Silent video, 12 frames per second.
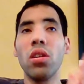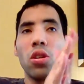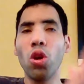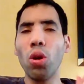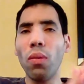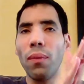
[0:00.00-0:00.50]

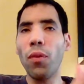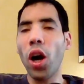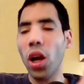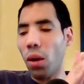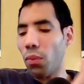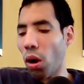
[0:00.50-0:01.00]
So my fault,
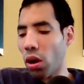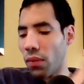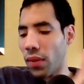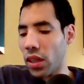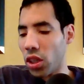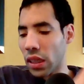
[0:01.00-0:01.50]
I'm on
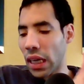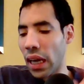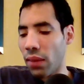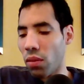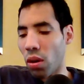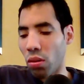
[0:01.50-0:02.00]
Avengers
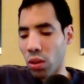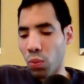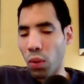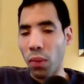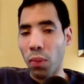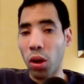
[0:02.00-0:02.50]
game. Oh, it's
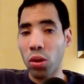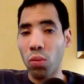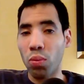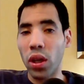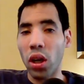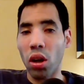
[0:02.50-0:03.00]
Bobby Potter,
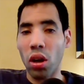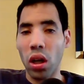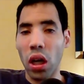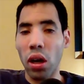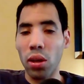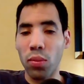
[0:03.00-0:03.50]
put your
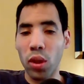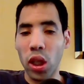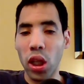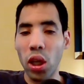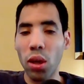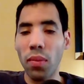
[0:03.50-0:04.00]
condom to
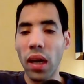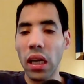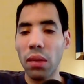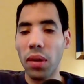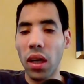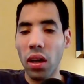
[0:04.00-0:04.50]
you at
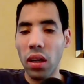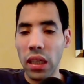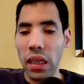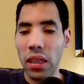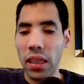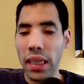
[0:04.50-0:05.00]
the
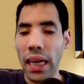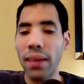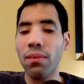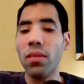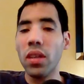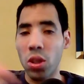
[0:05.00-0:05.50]
Insta
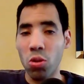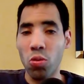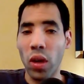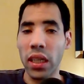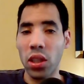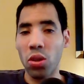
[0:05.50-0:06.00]
game. Do
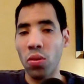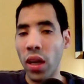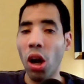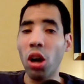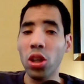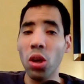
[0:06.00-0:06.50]
I get to it?
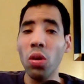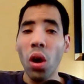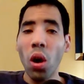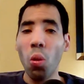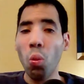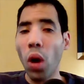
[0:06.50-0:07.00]
Also,
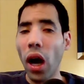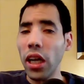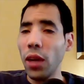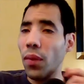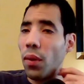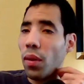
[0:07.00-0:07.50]
how do
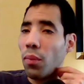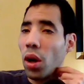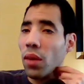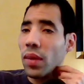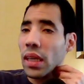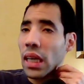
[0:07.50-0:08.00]
you feel about Mod
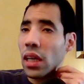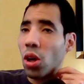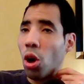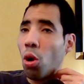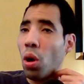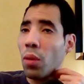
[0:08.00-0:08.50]
Avengers game
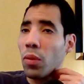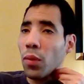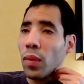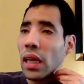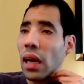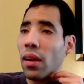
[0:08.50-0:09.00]
whole, and what do you
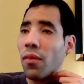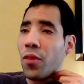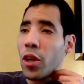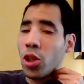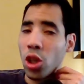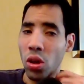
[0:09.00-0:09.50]
mean in the
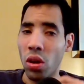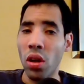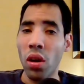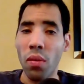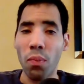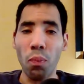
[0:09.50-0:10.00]
future?
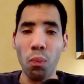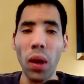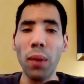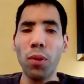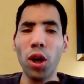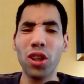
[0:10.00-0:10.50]

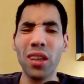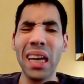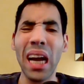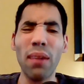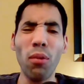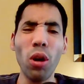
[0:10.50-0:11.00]
Me personally,
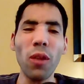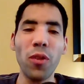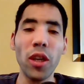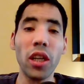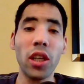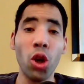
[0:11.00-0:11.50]
I'm hoping the
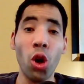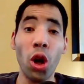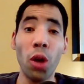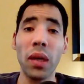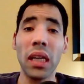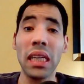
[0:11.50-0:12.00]
future is
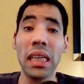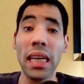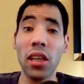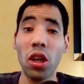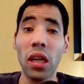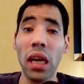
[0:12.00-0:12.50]
good because this
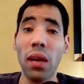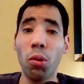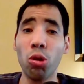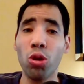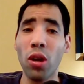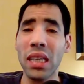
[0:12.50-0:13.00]
game doesn't have
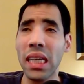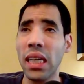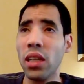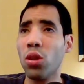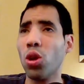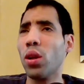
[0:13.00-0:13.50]

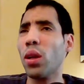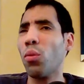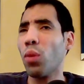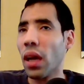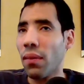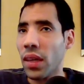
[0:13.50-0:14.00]
progressing, Do you think
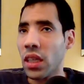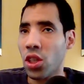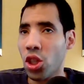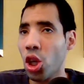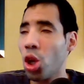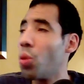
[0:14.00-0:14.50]
we'll get Avengers
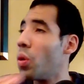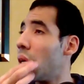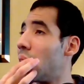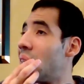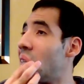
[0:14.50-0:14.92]
2.